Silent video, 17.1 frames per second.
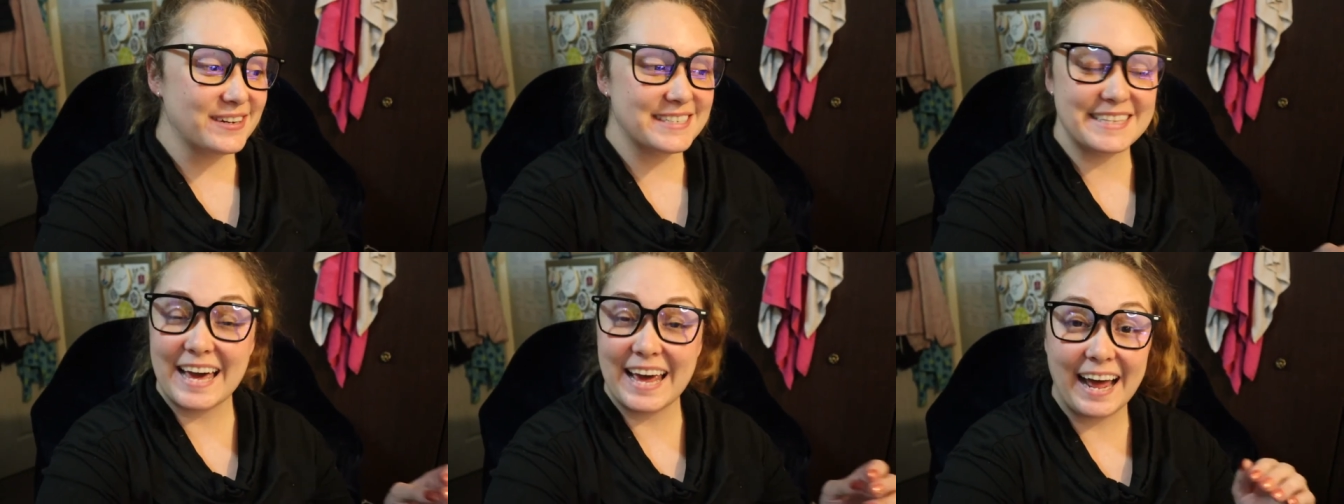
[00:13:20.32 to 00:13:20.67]

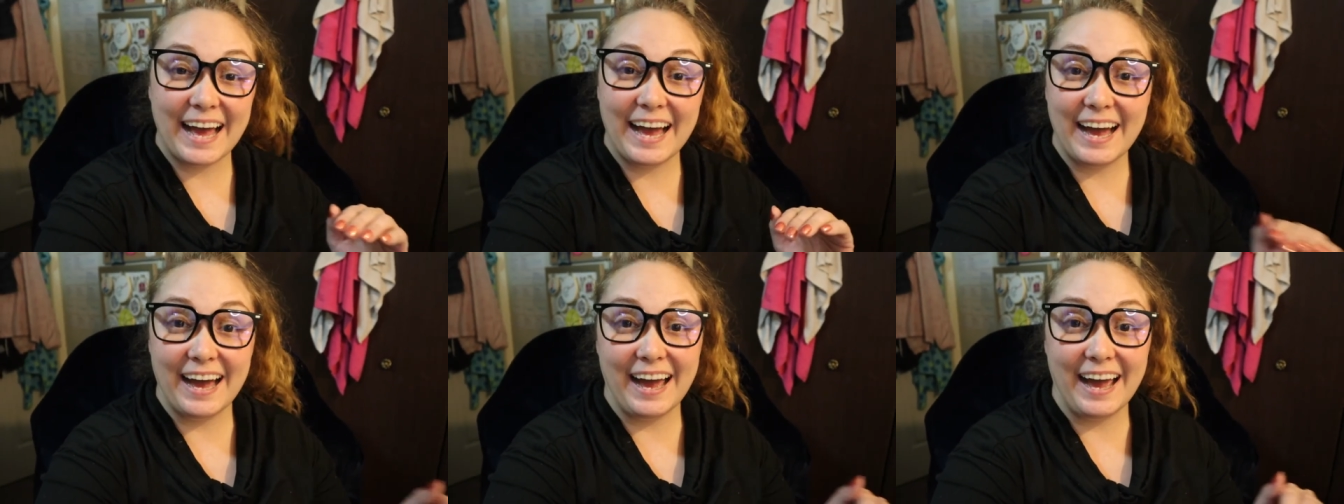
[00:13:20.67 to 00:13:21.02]
was that
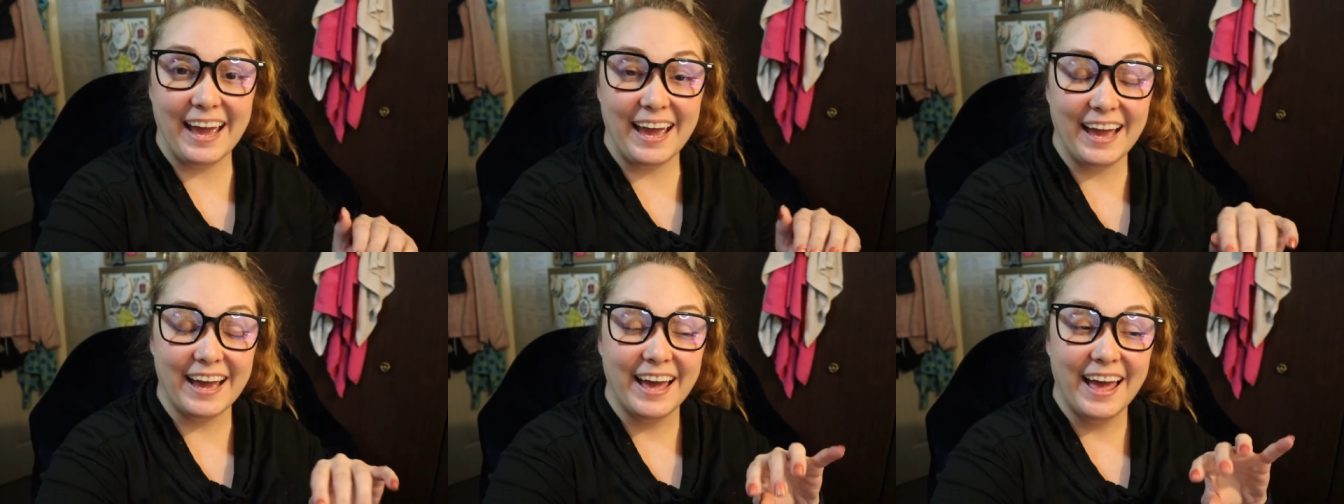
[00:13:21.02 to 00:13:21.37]

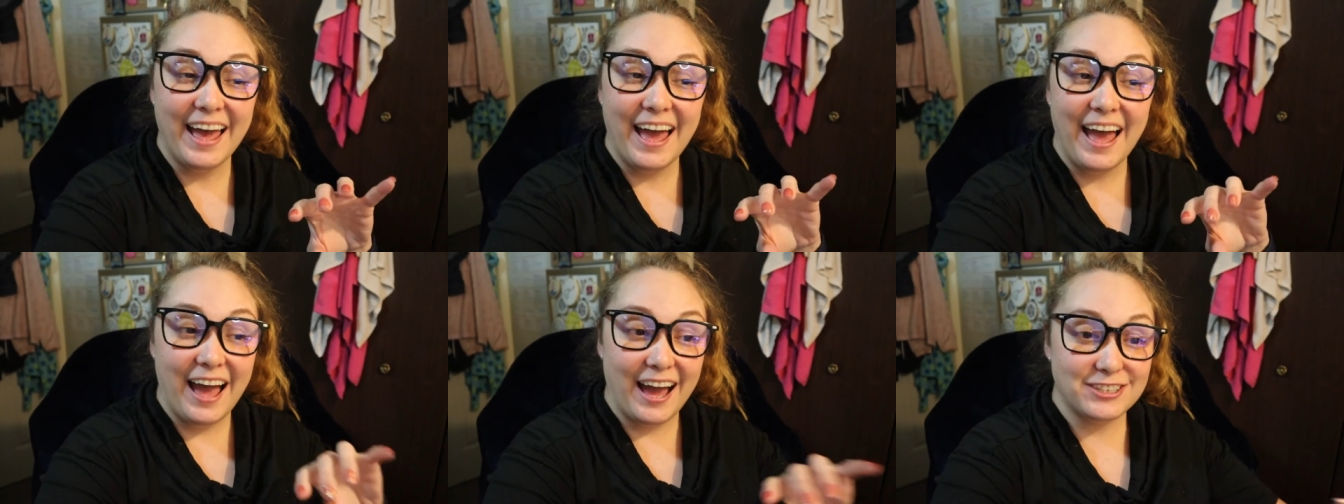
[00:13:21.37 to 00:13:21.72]
I
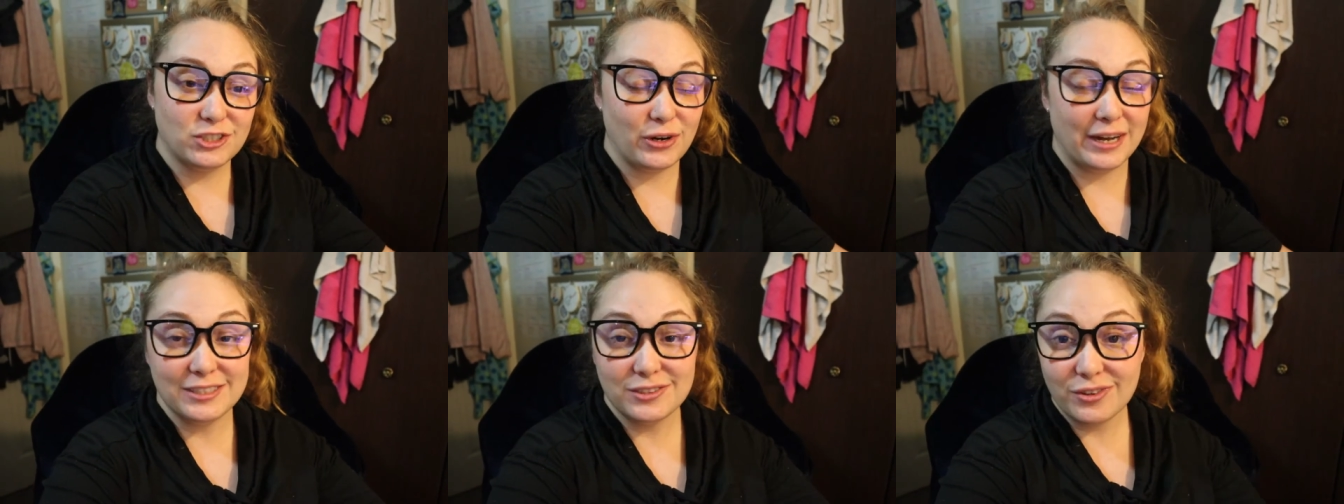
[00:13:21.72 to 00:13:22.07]
had
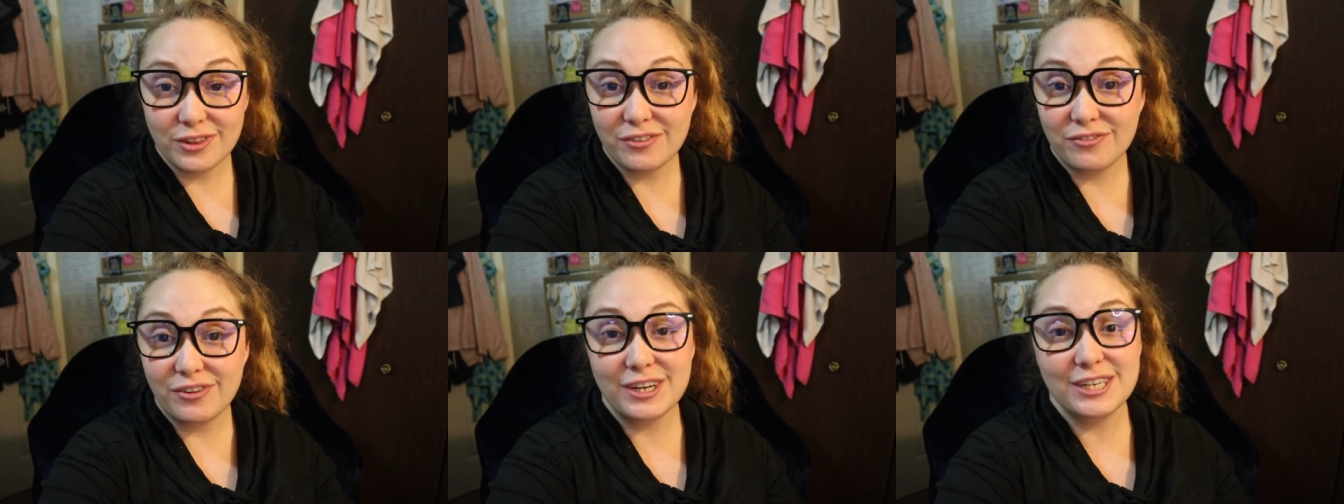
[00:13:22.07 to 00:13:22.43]

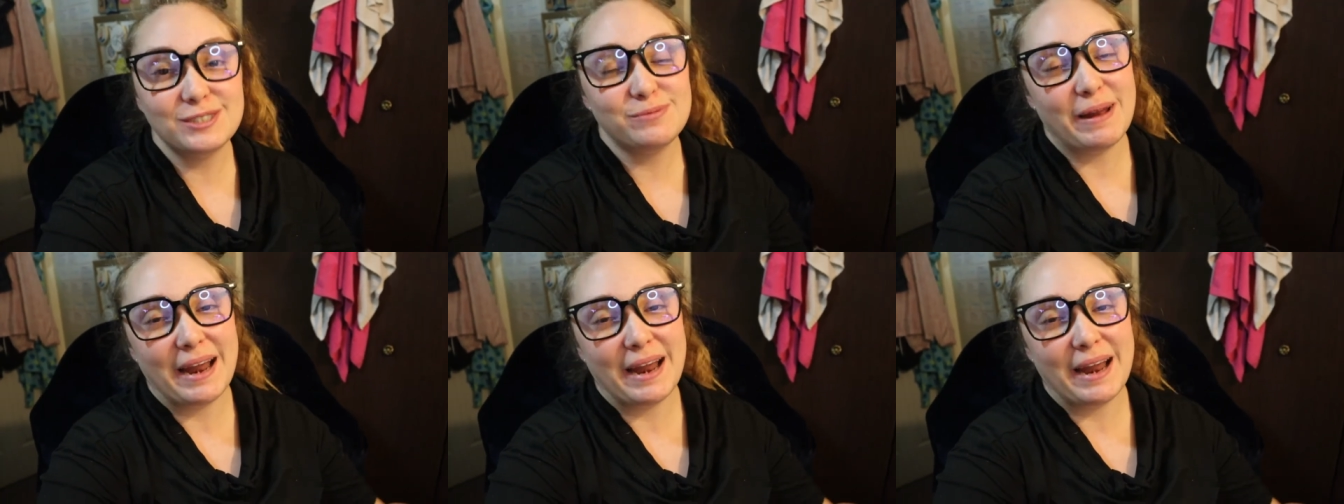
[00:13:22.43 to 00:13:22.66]
transferred the footage,